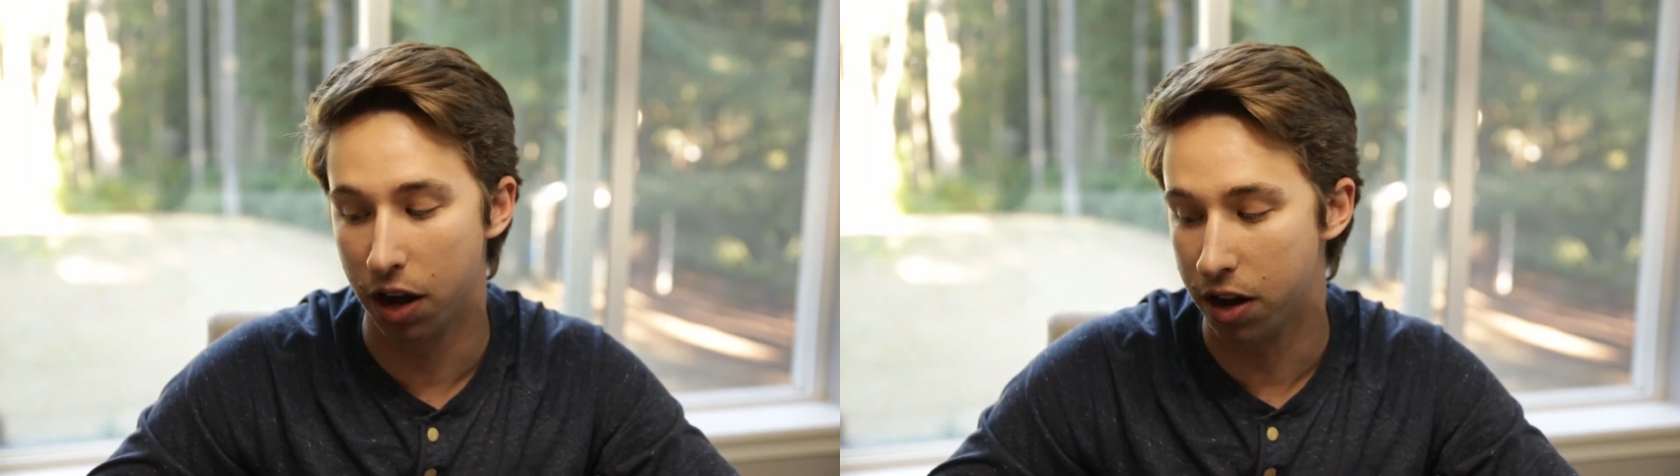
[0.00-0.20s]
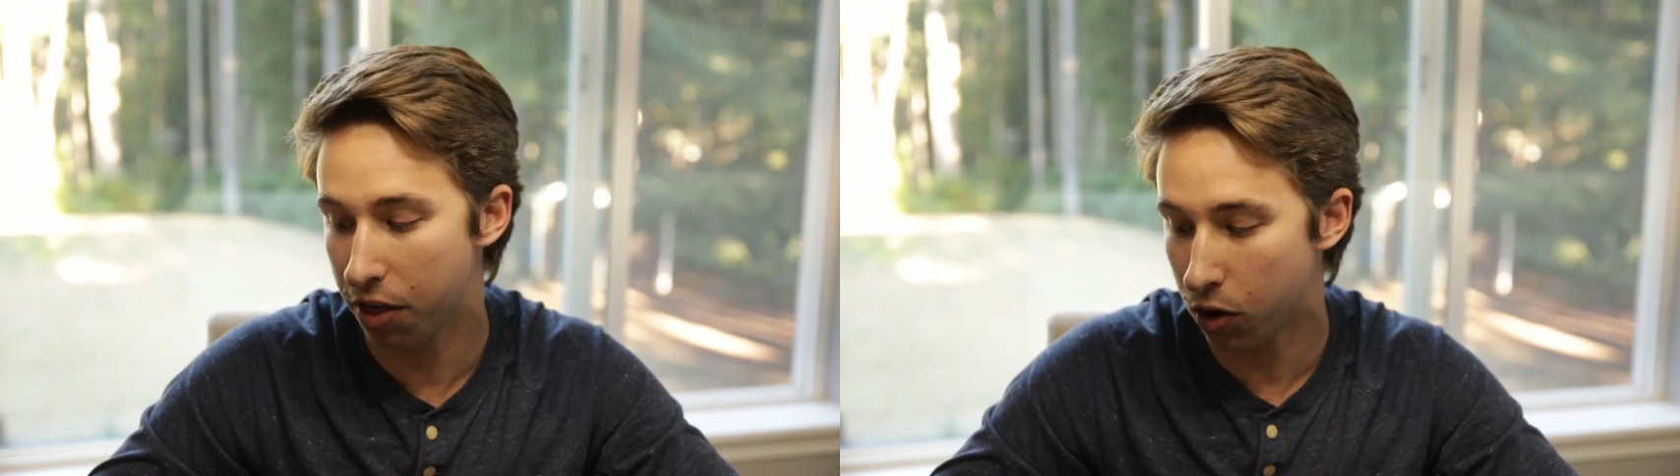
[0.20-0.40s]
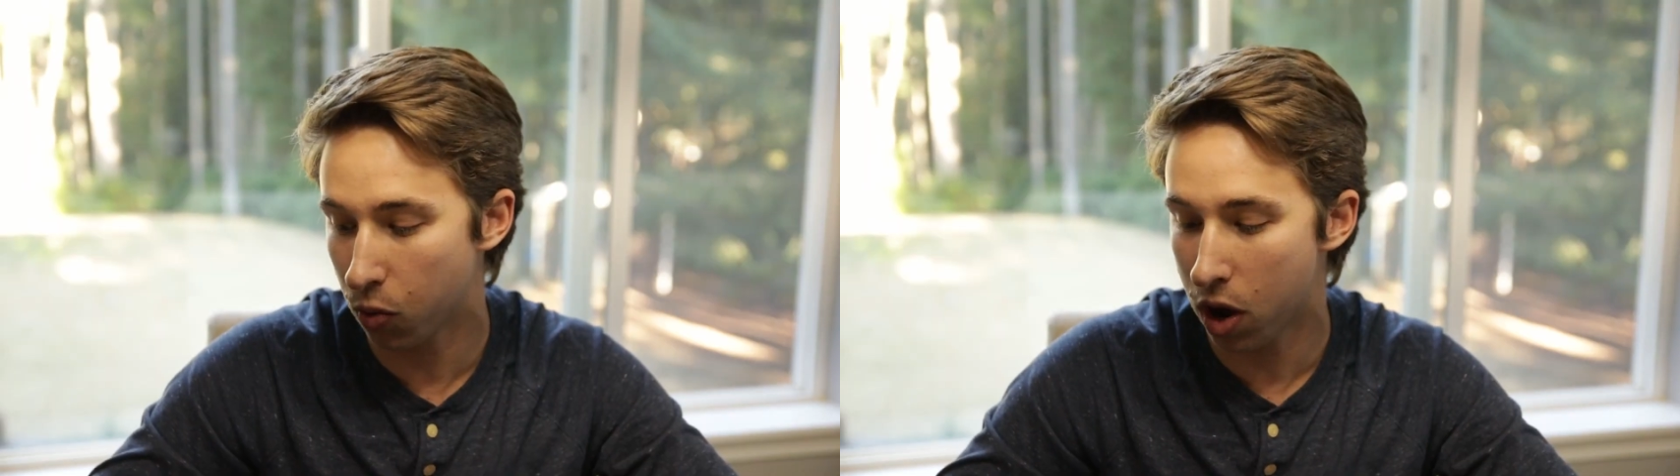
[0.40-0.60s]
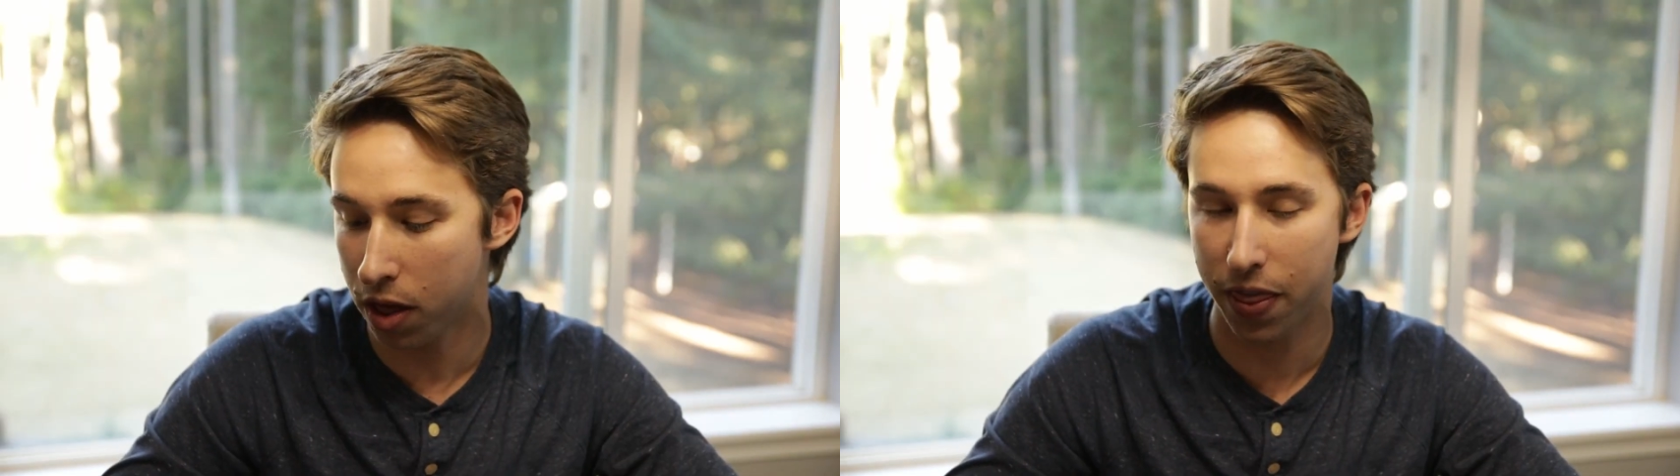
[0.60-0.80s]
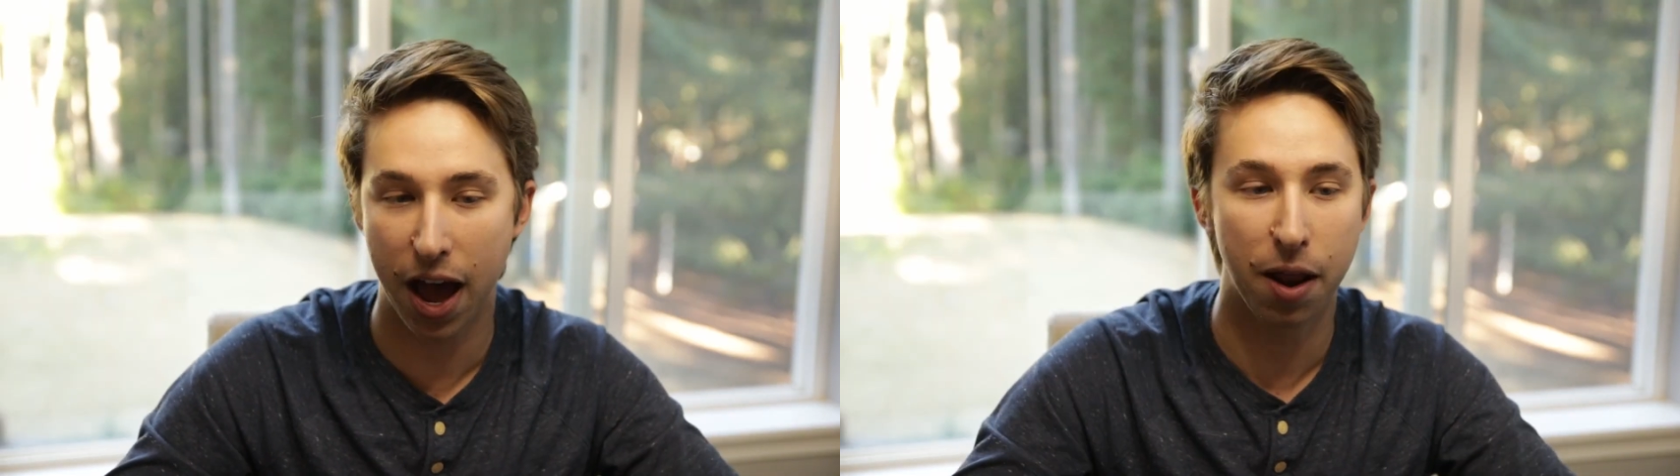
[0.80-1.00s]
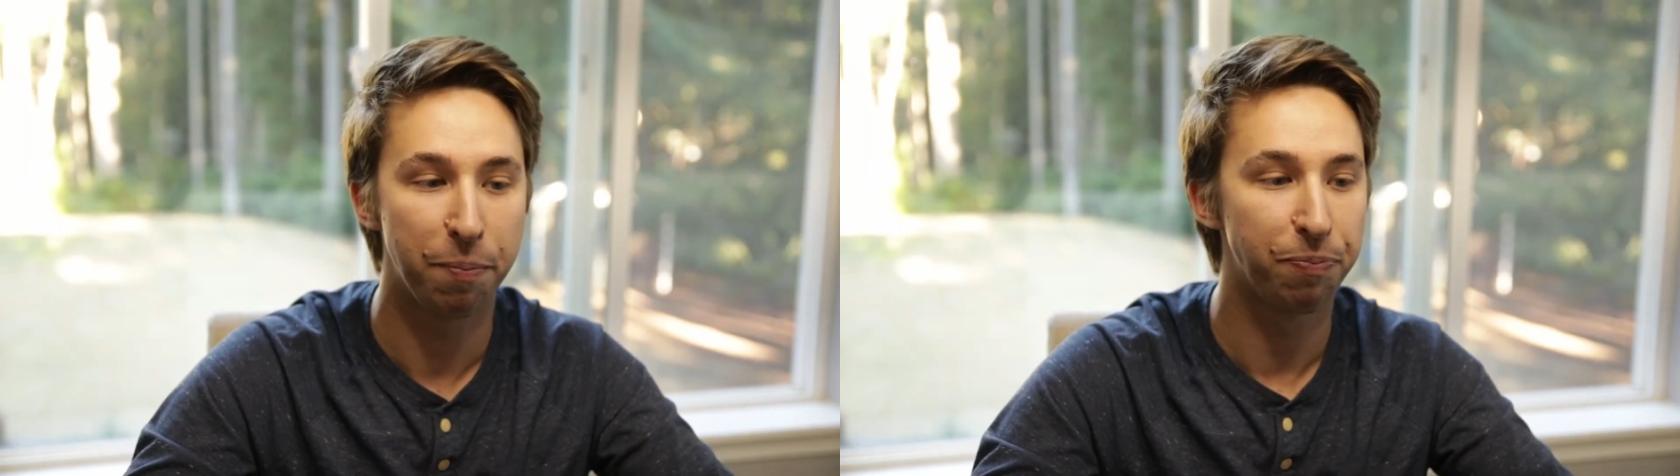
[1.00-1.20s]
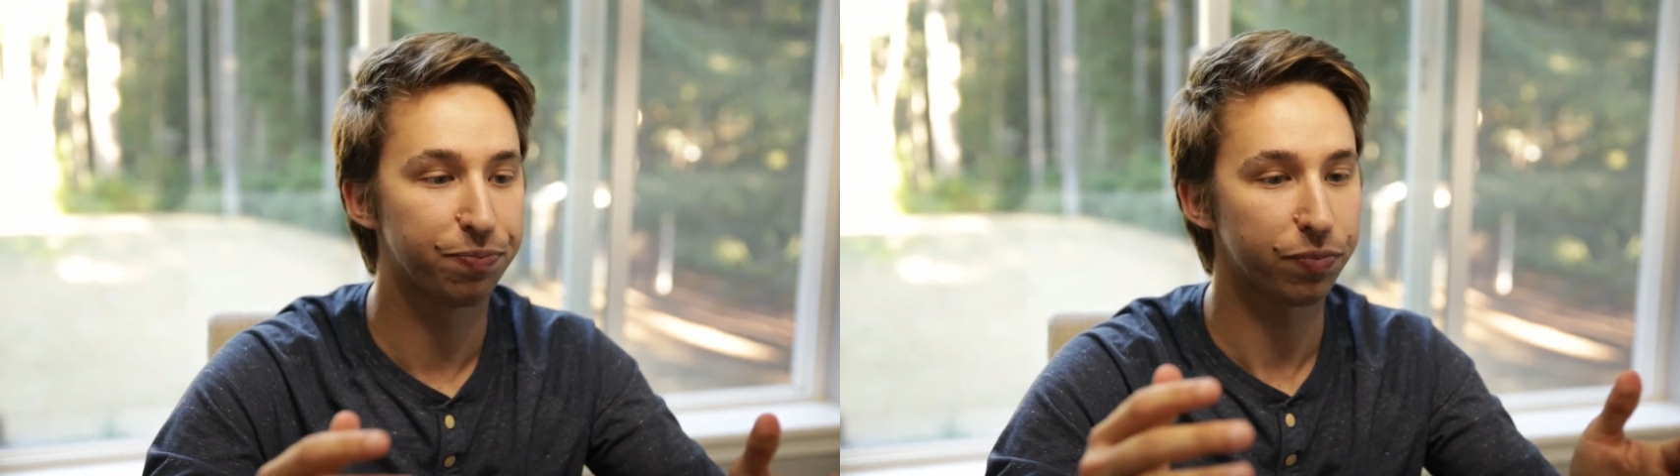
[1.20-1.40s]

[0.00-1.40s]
Another one that